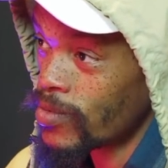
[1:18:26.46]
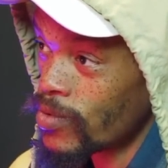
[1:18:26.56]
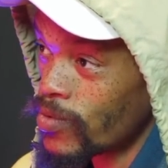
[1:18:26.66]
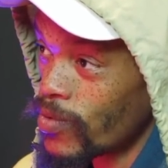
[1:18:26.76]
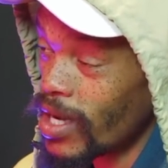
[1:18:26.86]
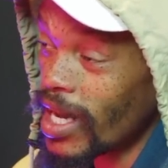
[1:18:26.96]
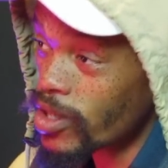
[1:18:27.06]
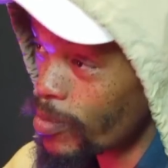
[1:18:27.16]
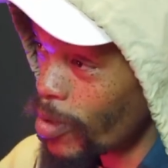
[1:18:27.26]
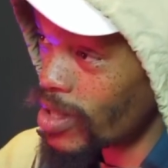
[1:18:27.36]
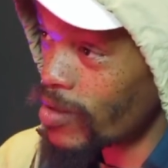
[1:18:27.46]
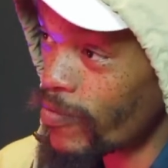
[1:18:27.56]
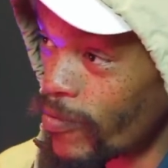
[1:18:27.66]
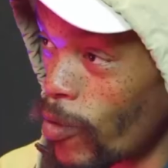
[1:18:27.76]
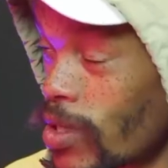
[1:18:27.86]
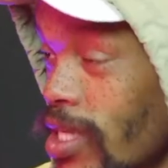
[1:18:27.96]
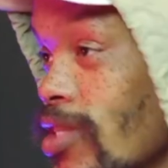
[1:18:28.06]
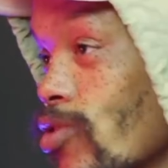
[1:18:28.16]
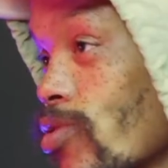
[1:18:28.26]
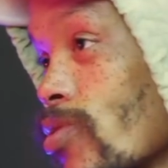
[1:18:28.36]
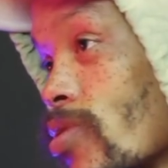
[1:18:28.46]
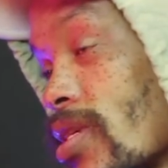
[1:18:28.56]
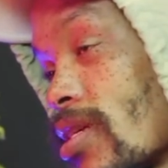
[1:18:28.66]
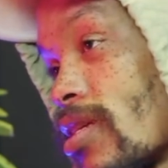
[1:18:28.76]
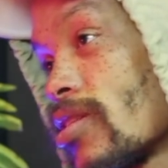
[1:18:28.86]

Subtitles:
When the National Party folded into